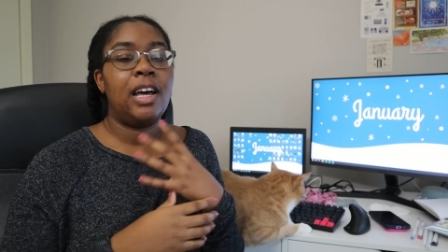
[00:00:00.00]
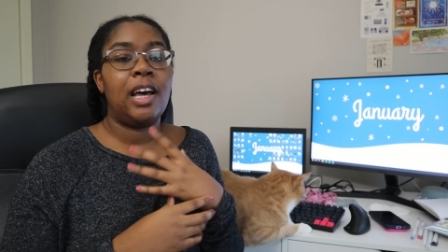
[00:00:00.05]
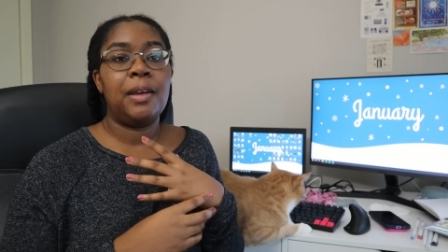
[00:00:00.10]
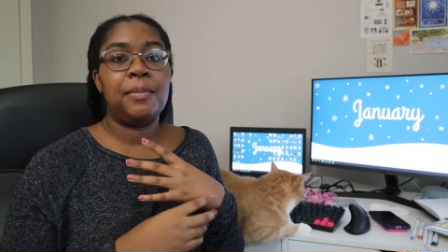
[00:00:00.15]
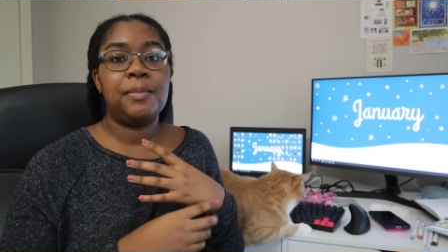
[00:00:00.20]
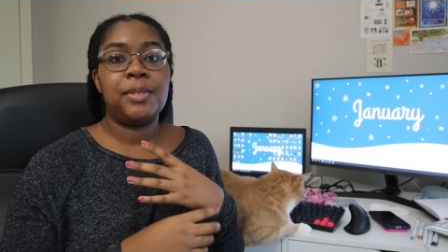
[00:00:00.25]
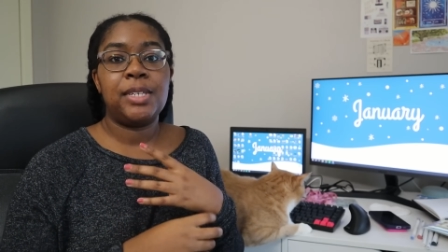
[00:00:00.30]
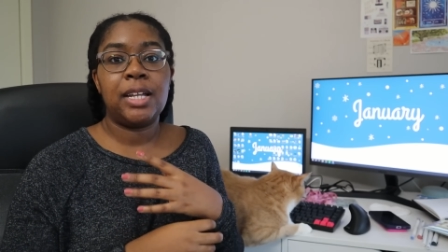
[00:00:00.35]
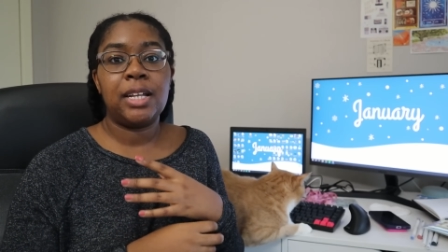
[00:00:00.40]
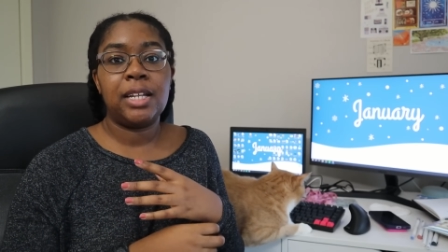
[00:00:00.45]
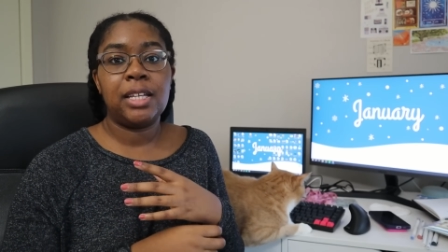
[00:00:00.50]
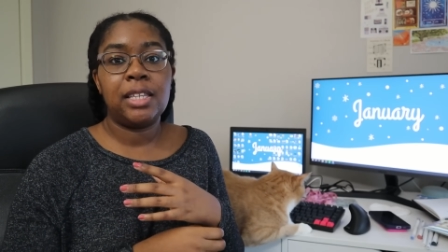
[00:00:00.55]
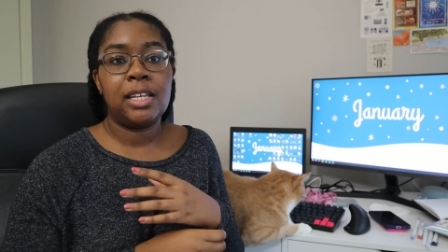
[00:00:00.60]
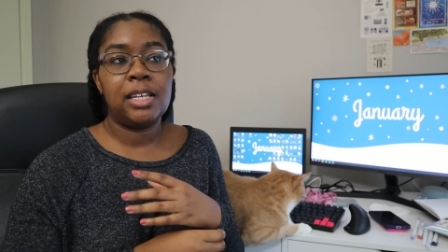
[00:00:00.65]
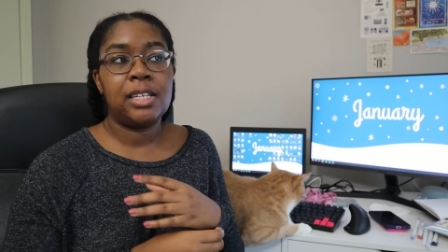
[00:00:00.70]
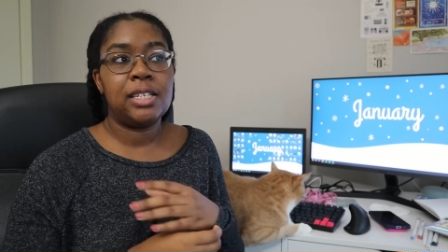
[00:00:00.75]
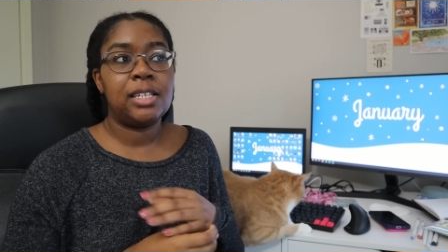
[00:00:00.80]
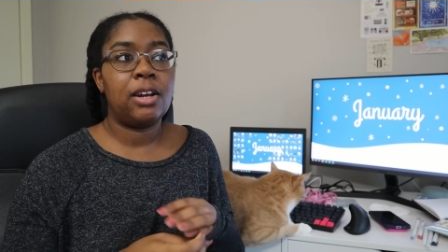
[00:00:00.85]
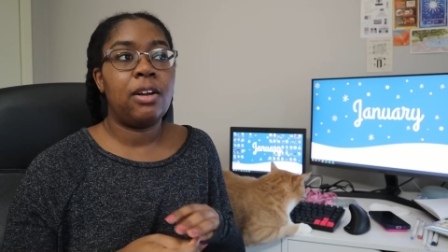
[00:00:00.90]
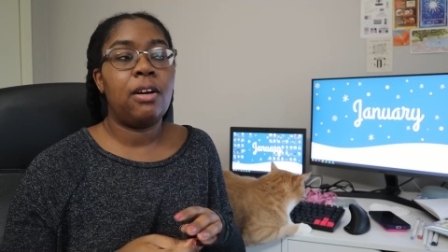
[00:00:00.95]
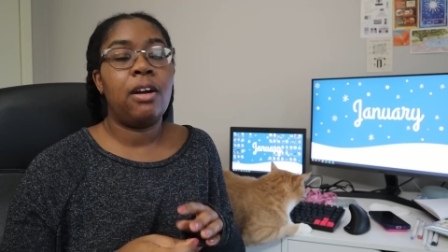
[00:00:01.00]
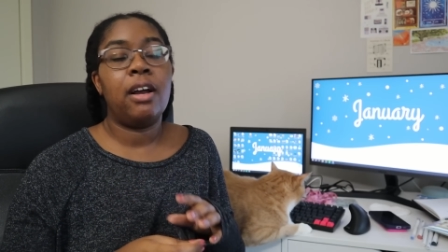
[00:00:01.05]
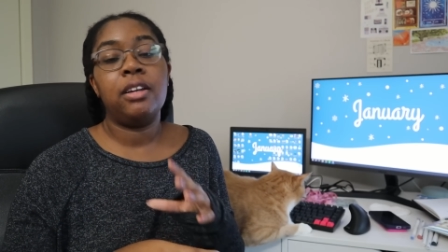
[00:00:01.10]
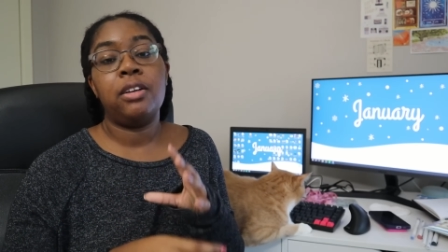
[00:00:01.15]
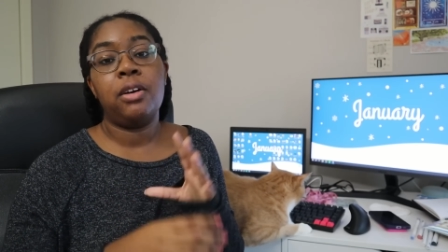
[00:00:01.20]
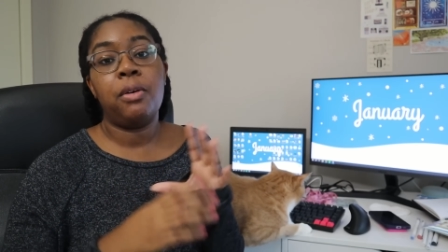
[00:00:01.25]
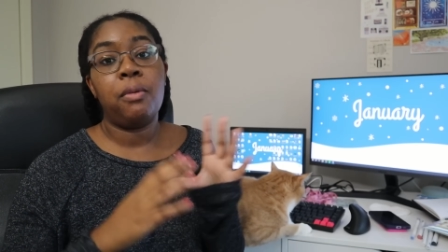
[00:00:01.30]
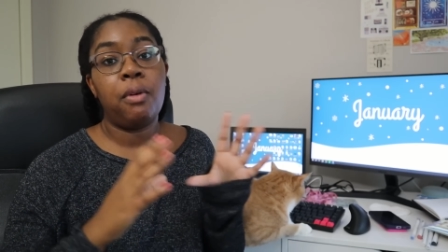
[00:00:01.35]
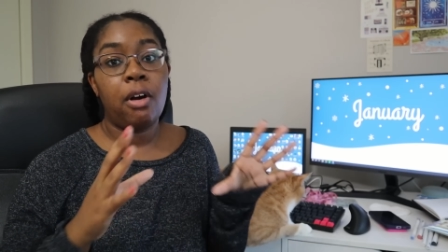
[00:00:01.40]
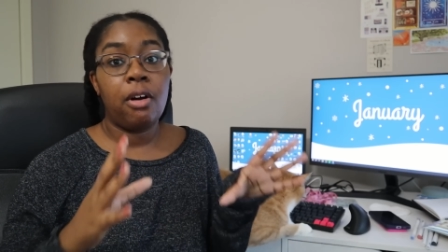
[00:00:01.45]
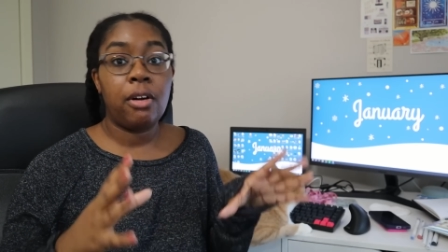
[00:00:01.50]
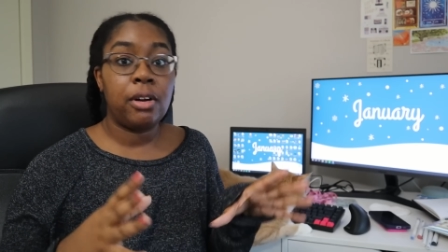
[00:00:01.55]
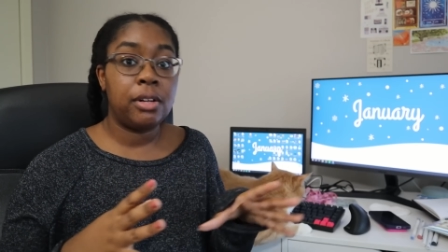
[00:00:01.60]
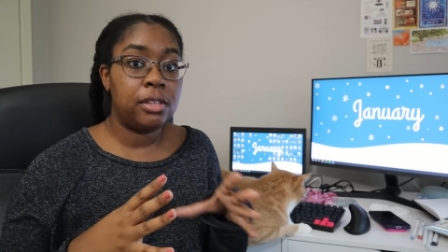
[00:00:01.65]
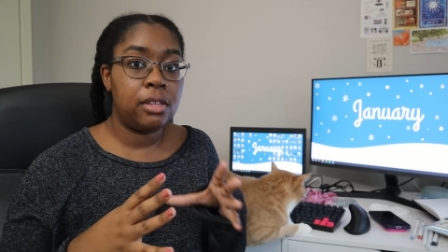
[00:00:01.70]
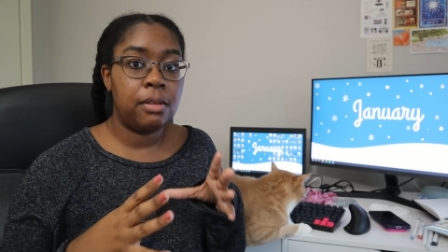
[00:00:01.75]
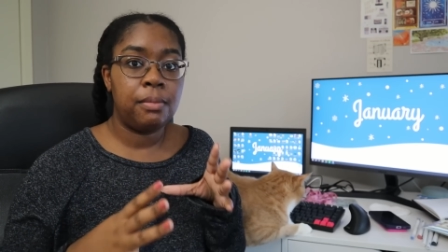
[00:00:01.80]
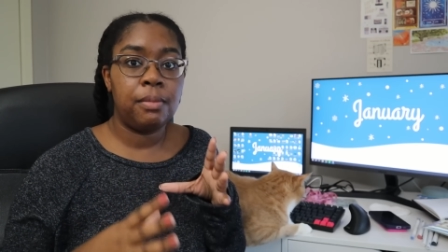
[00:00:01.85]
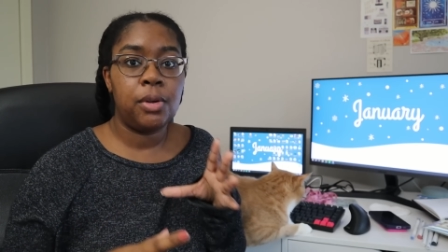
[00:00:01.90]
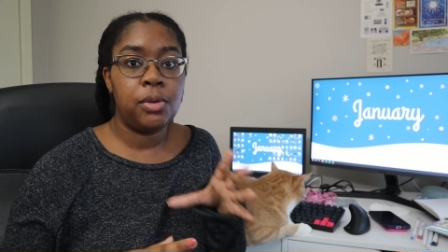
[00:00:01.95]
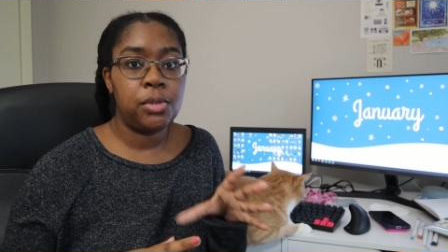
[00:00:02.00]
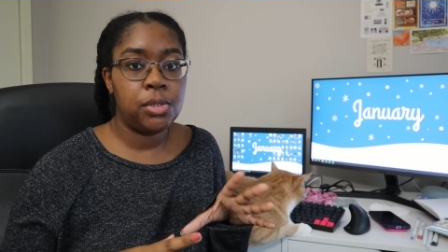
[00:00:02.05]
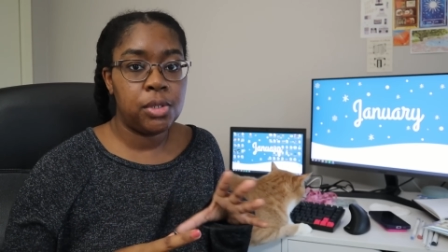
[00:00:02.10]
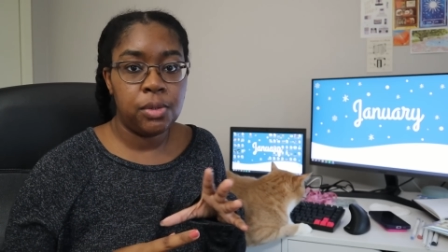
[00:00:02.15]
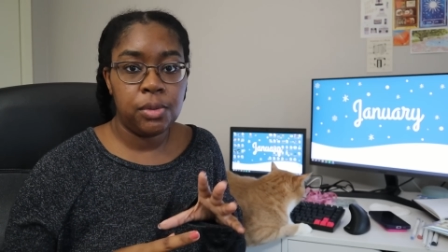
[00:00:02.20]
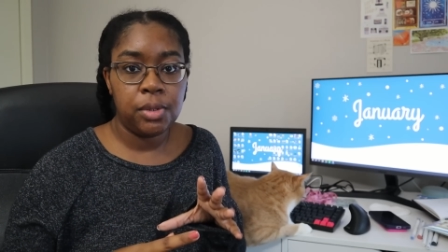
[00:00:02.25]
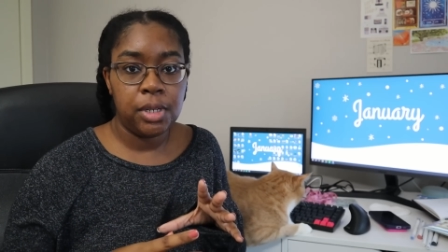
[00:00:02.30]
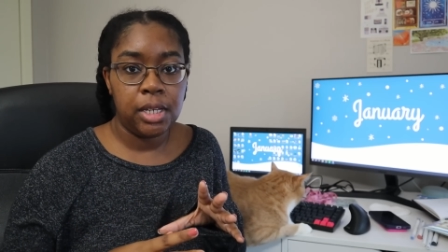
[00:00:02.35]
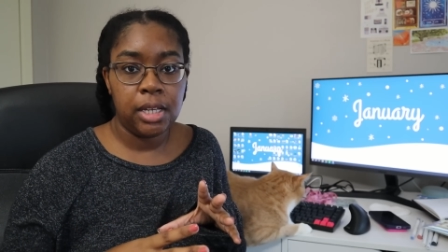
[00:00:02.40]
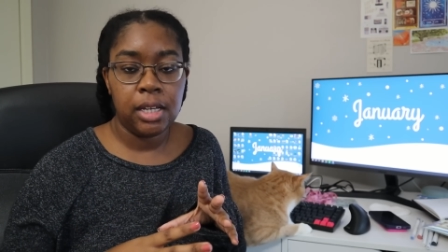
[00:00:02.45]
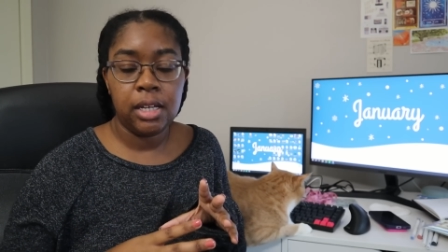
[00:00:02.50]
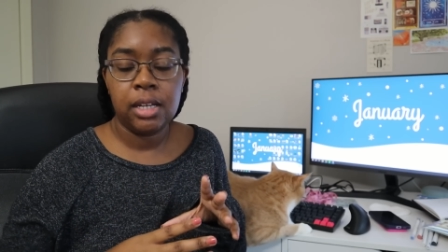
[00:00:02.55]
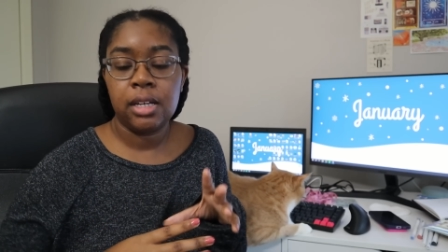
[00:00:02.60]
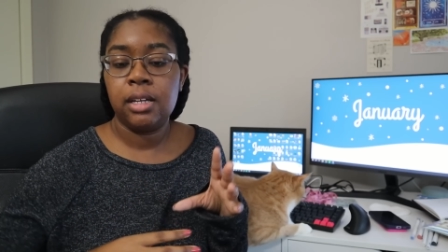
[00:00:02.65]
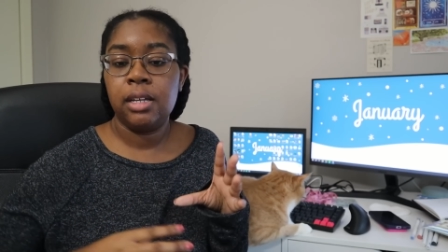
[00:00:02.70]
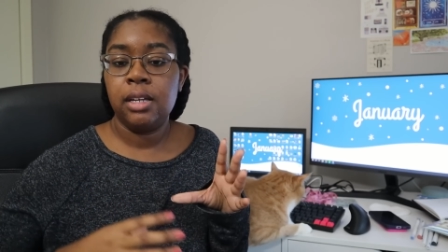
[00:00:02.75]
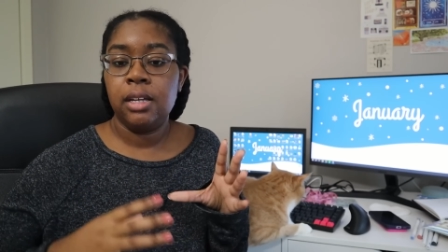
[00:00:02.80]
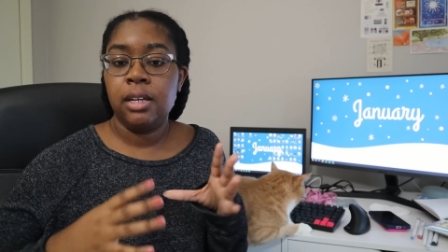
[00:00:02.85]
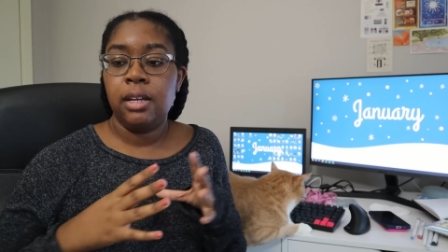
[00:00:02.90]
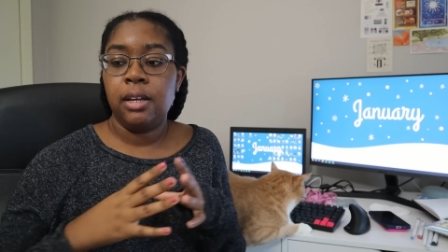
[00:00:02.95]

I'm selling things that I know aren't the most unique,